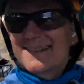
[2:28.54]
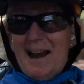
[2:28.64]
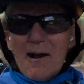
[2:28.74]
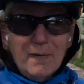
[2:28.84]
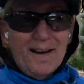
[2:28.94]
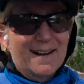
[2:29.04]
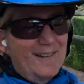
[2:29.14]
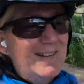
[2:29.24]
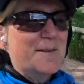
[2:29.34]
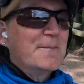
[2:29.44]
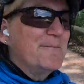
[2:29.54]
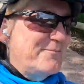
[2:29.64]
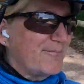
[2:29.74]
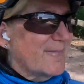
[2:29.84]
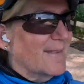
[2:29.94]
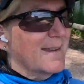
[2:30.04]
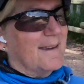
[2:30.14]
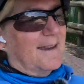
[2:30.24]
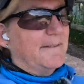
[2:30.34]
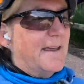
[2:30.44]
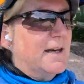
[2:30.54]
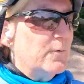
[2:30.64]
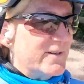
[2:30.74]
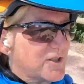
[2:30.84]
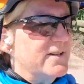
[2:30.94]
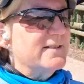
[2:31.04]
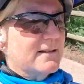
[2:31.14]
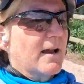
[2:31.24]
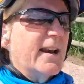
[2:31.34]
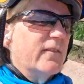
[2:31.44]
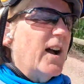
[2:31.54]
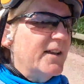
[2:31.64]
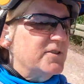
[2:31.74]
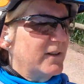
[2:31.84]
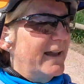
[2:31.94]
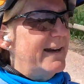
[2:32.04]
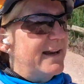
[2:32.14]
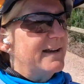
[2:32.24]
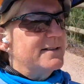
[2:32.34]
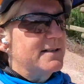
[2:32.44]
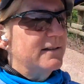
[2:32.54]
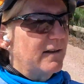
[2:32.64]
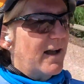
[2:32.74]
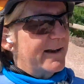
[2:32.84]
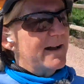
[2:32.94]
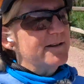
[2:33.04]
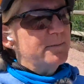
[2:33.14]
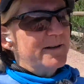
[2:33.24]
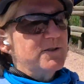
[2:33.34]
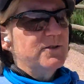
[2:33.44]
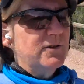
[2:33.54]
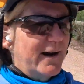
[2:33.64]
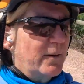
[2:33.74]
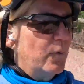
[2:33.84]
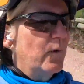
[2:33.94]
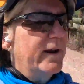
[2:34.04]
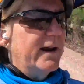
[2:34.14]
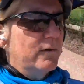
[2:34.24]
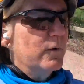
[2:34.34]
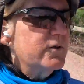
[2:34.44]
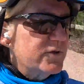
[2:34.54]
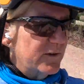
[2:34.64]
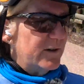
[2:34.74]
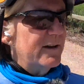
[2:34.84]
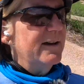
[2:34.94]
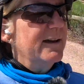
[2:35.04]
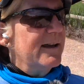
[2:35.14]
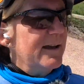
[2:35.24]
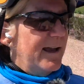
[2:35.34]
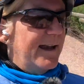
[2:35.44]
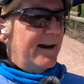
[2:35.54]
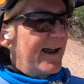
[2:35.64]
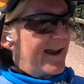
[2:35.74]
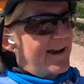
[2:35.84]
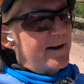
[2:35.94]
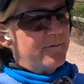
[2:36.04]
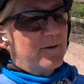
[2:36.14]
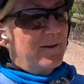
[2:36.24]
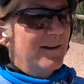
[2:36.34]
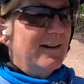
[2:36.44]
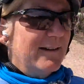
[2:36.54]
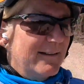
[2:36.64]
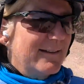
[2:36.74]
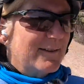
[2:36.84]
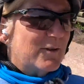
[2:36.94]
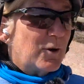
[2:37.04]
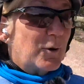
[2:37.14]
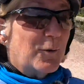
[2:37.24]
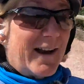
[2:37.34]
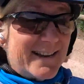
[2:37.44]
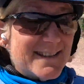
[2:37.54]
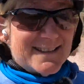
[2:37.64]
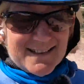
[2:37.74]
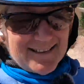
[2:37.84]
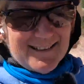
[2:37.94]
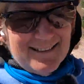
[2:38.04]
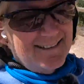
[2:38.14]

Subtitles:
downhill, and then it was just kind of undulating until I got to my turnaround point at Rochford. And I have crested